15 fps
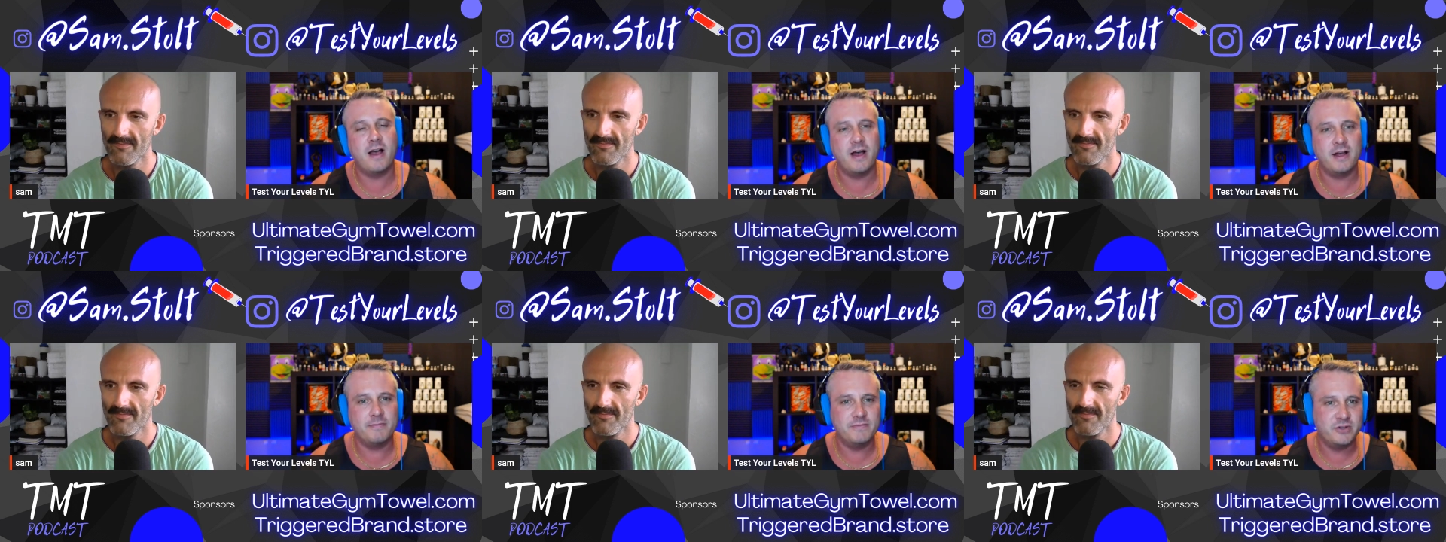
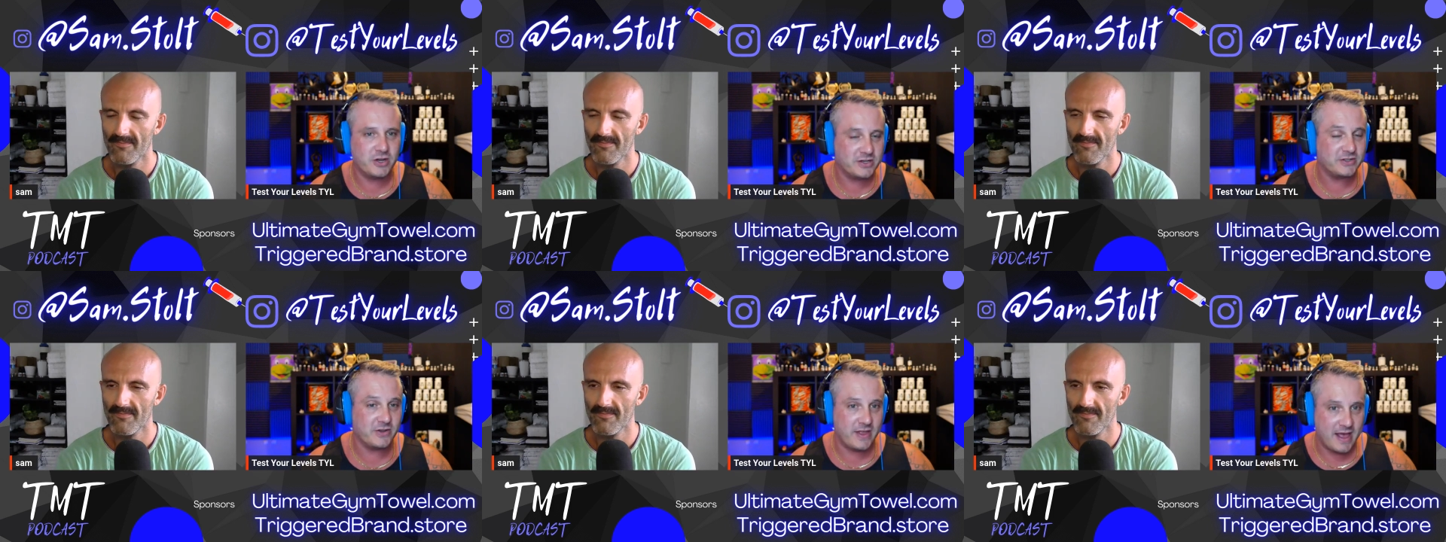Speaker 1: just so
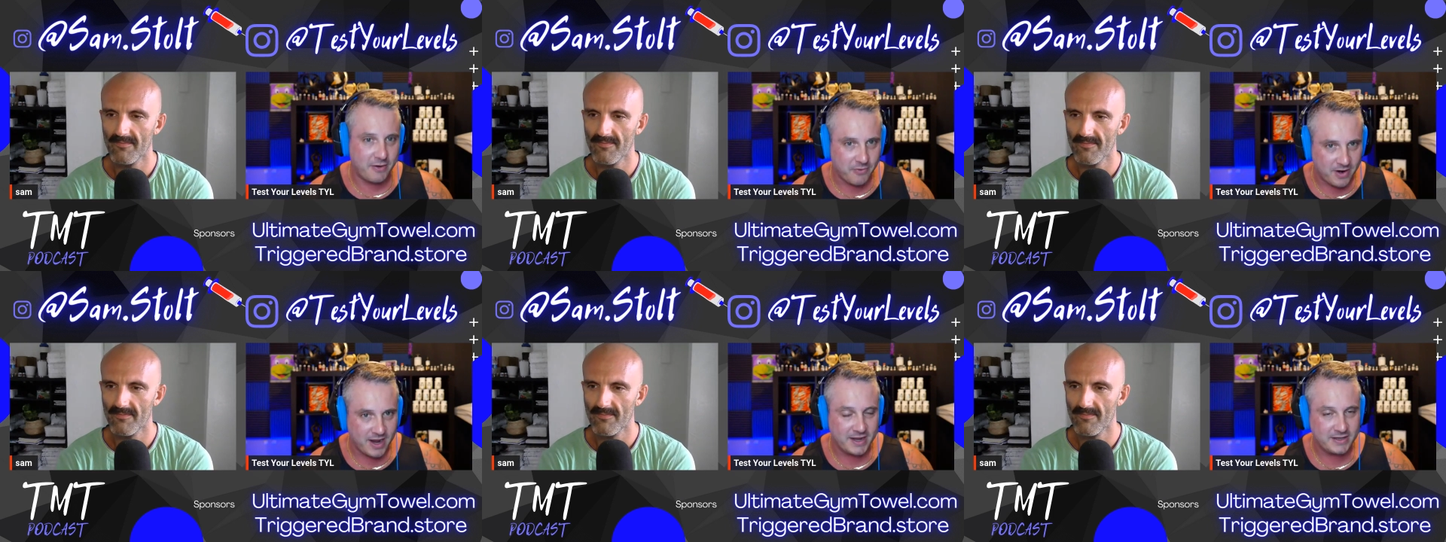that when I
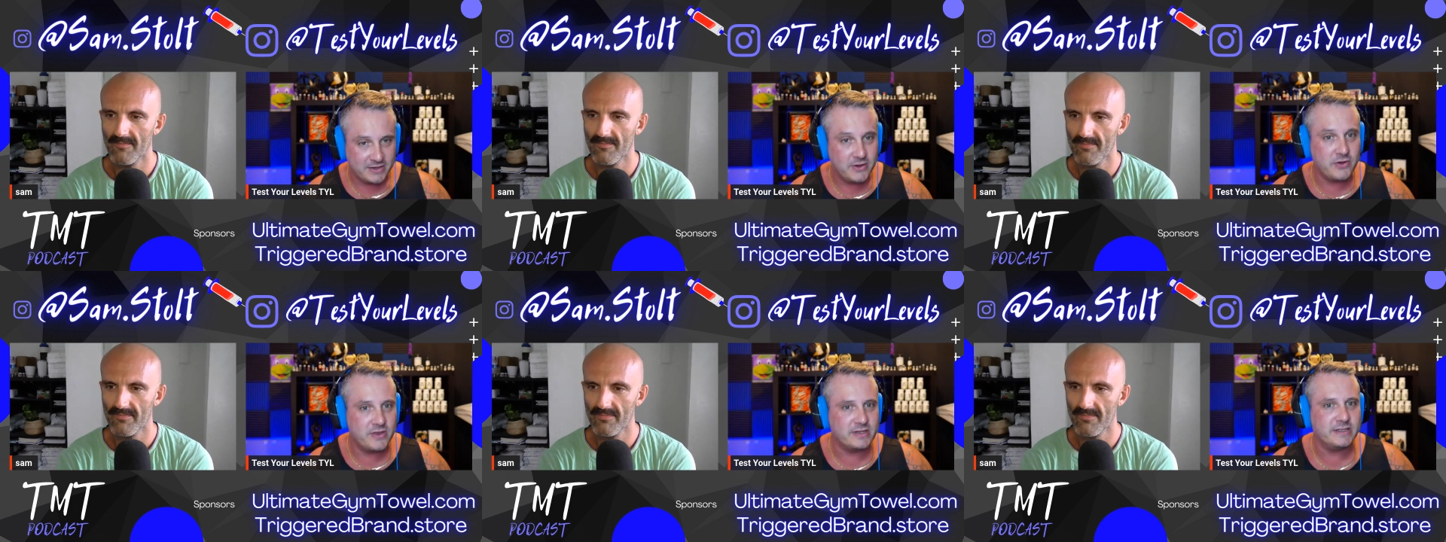do the
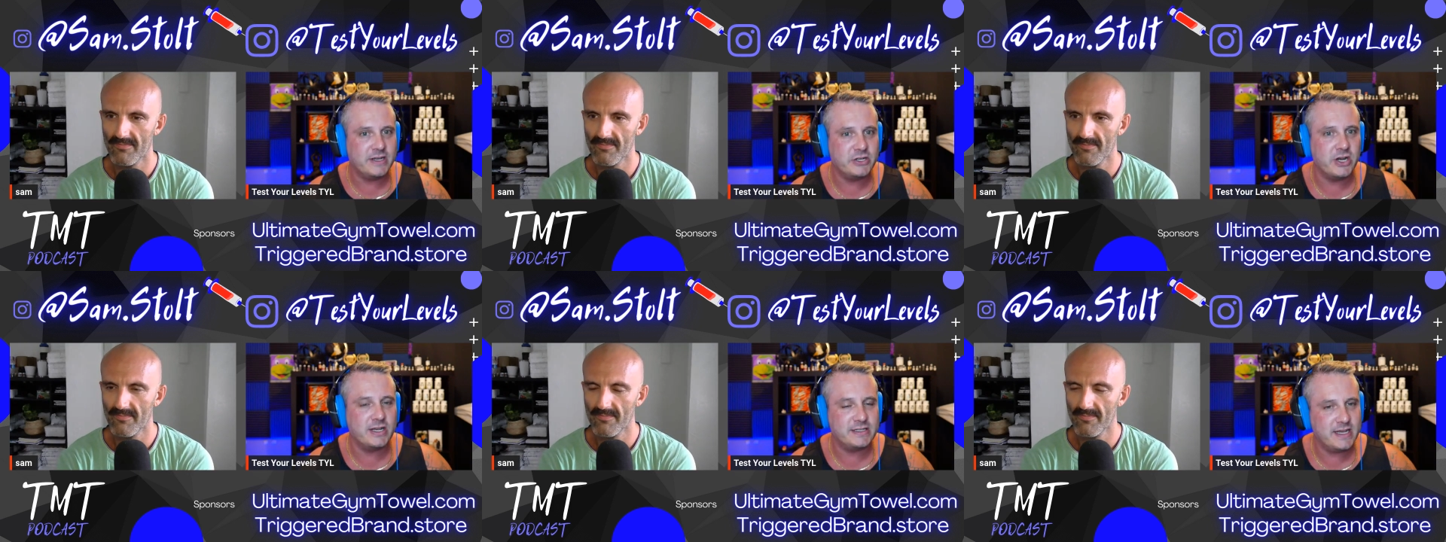
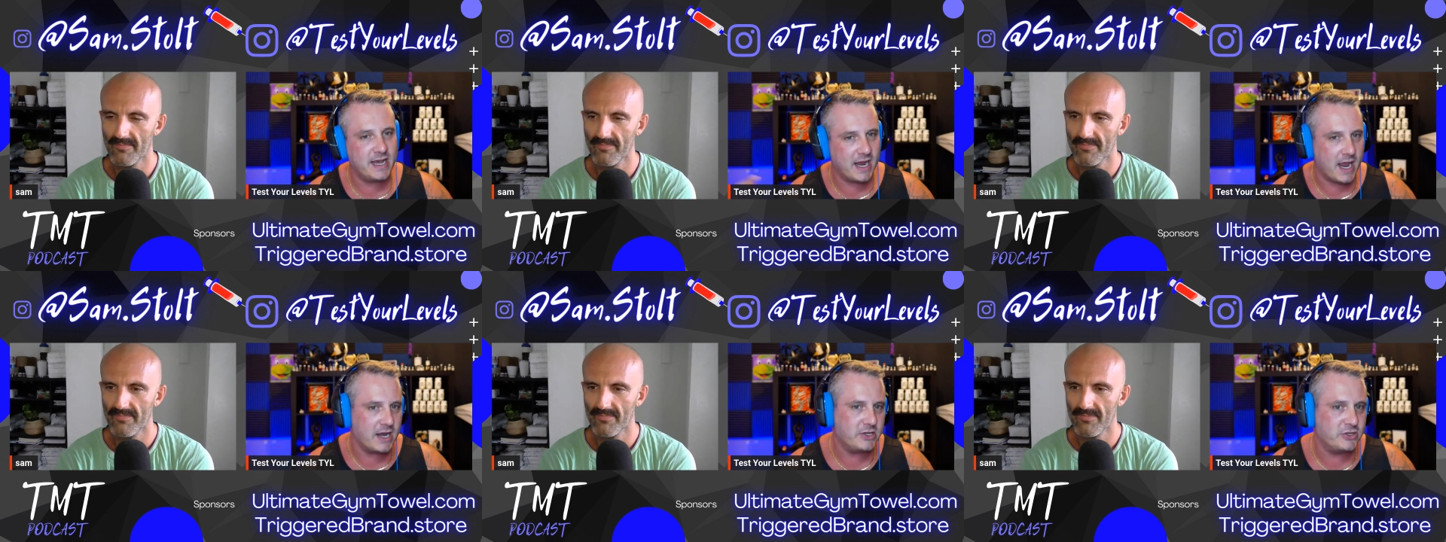CJC, I could
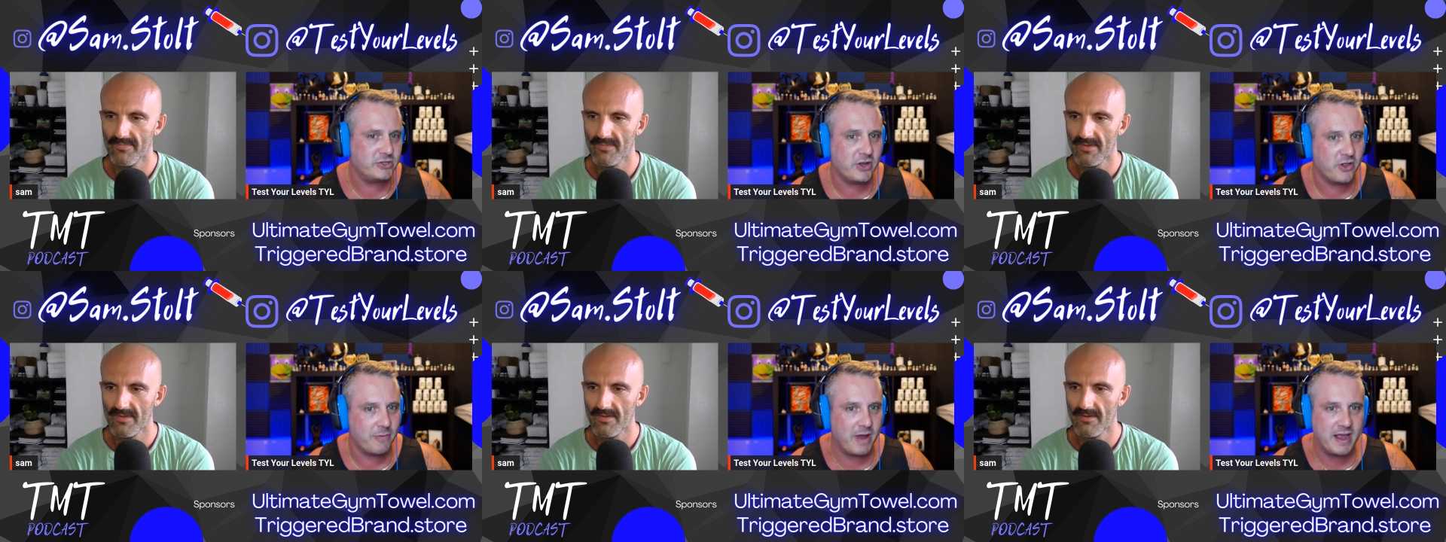chill on my
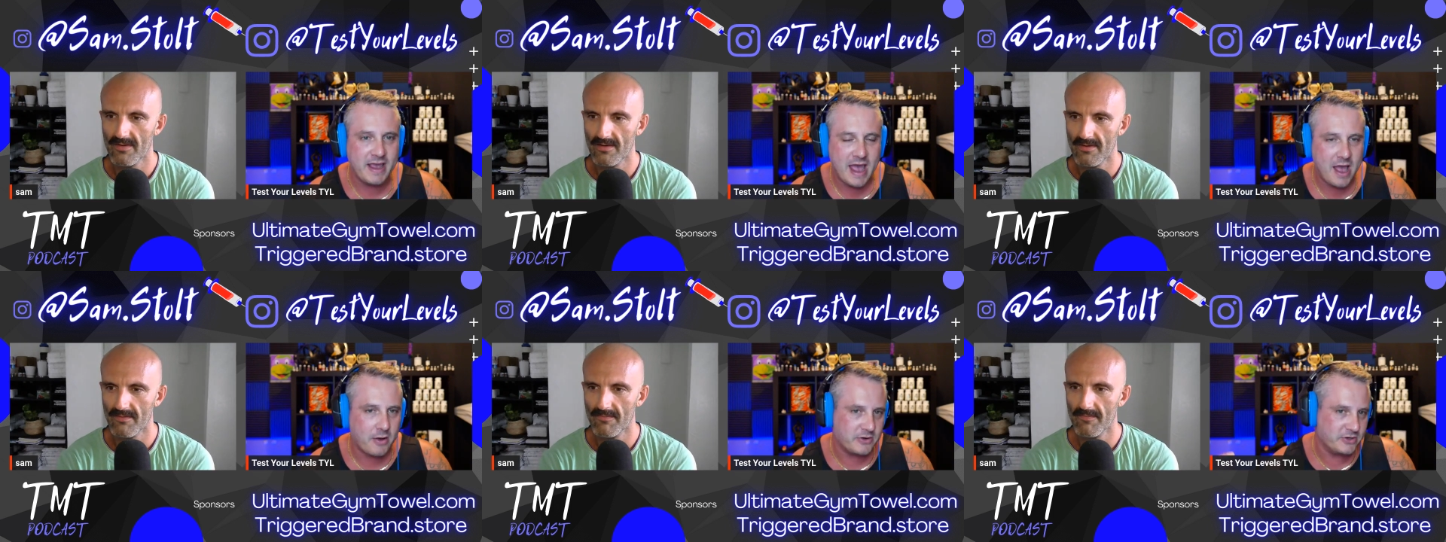couch
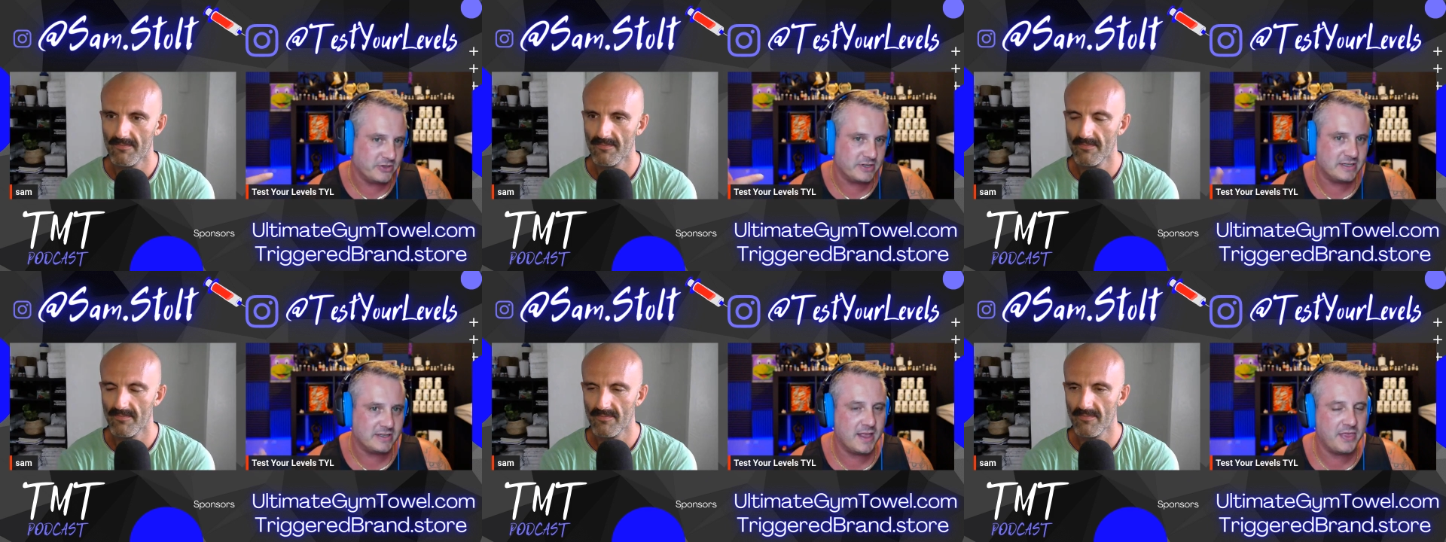and just let
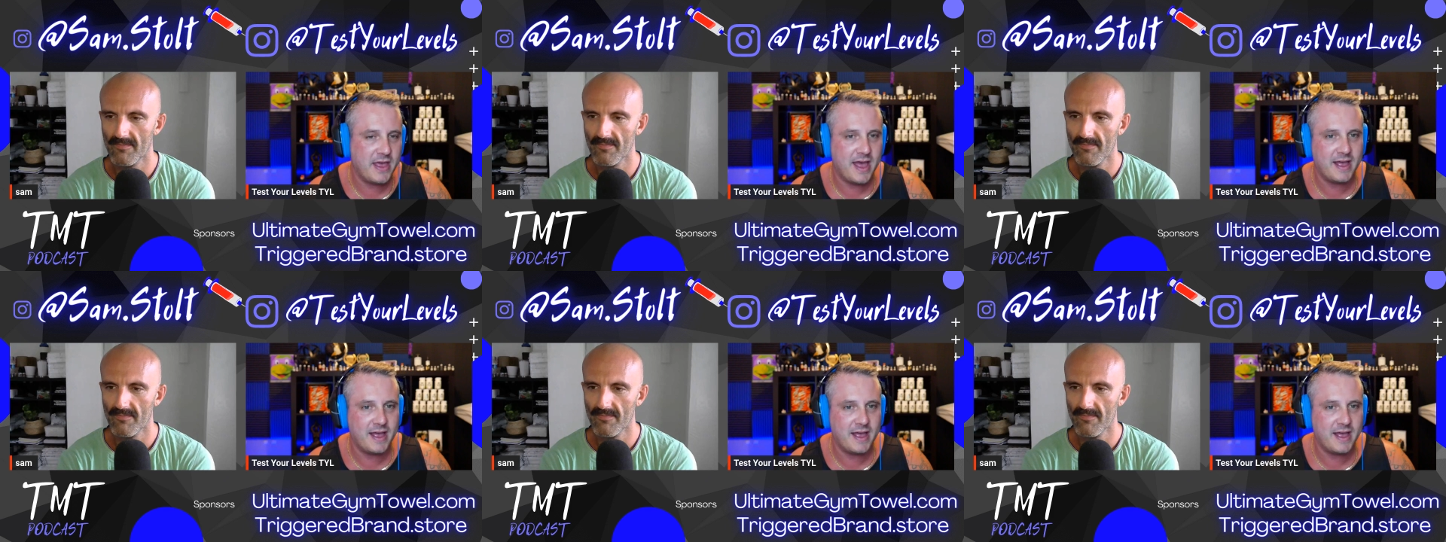that